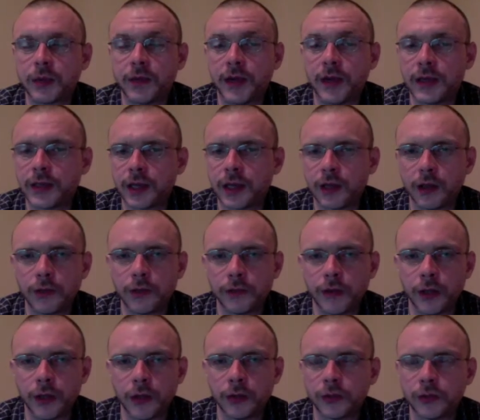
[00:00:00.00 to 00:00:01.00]
We've had
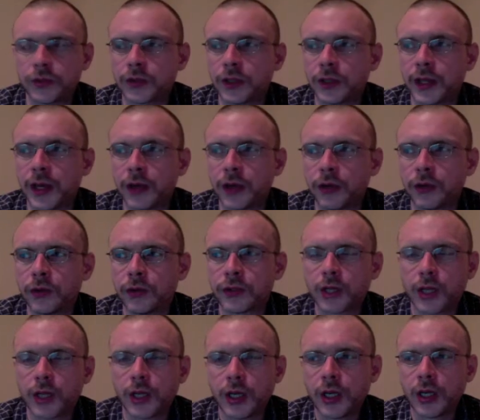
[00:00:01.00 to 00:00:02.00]
telephones, letters,
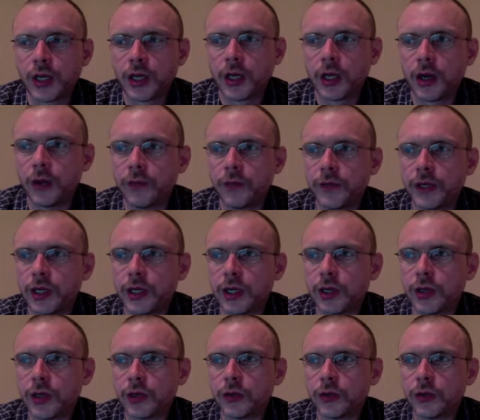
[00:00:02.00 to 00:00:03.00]
home
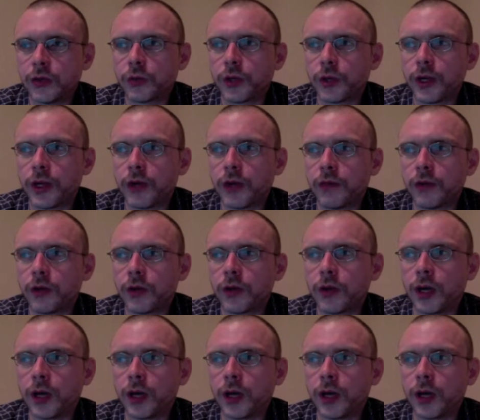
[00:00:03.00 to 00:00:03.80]
videos, whatever.